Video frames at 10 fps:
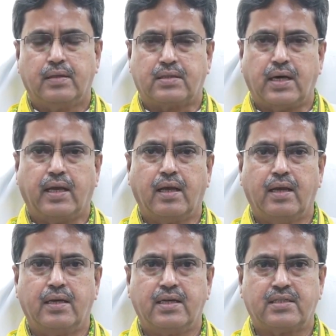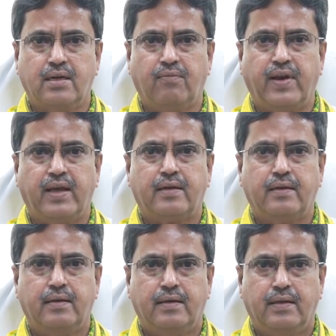The tricolor national flag
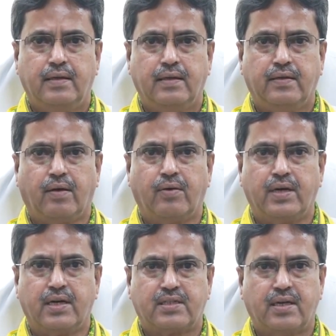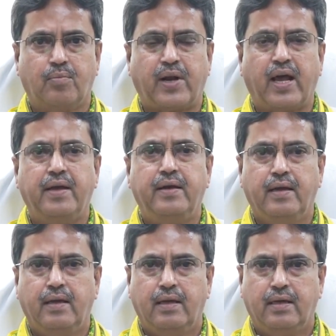is our national pride.
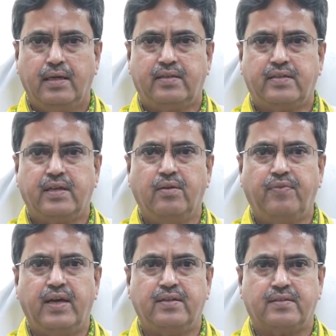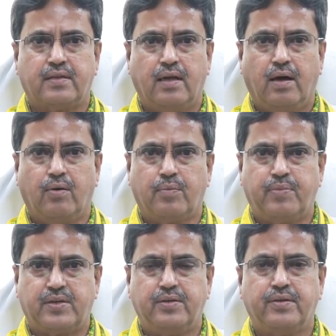It signifies our
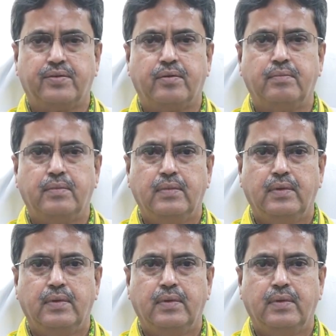patriotism